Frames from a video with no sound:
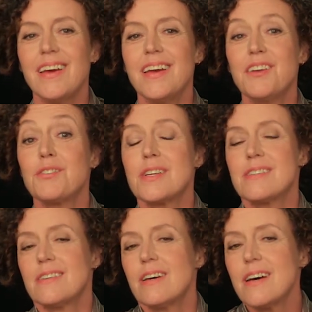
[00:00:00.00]

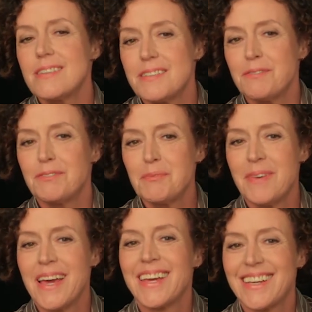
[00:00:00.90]
entrusted us, the
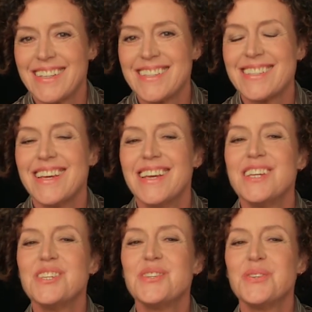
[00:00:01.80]
filmmakers,
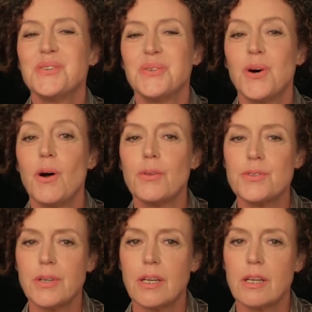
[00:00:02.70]
to
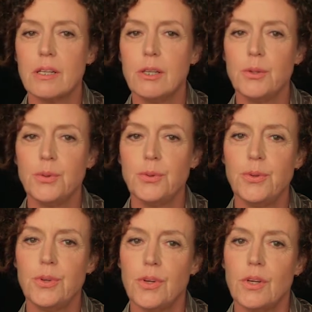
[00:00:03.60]
also include
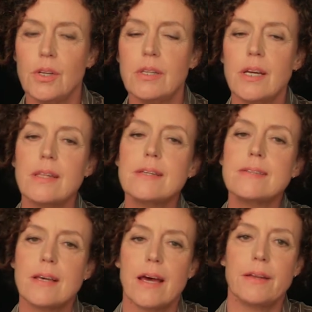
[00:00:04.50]
the other
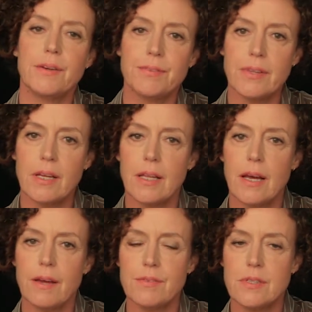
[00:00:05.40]
side of their
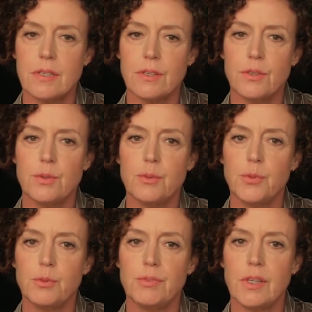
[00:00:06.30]
lives into the
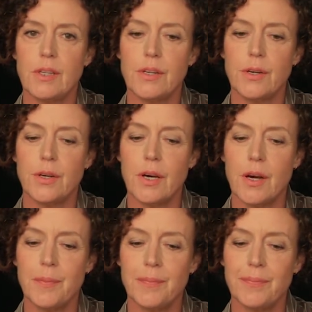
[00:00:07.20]
movie, the
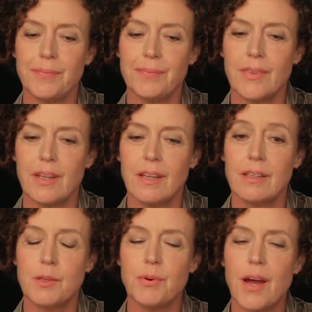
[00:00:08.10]

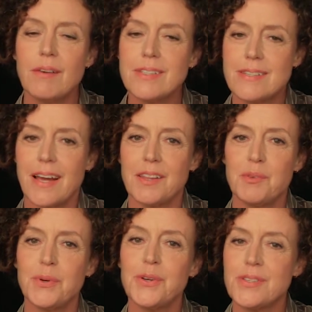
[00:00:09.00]
private side, the
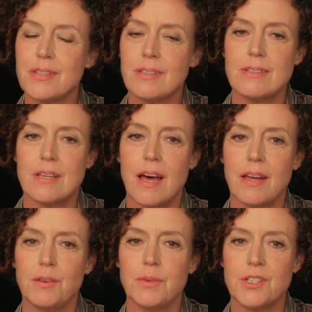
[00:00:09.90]
personal
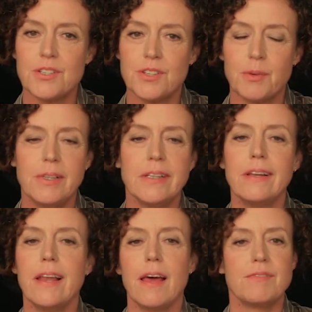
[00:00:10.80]
side, which is
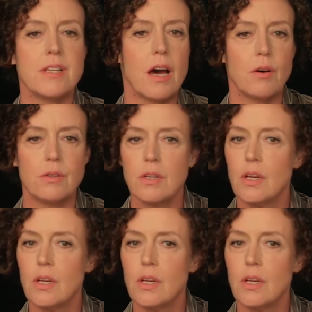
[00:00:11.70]
completely left out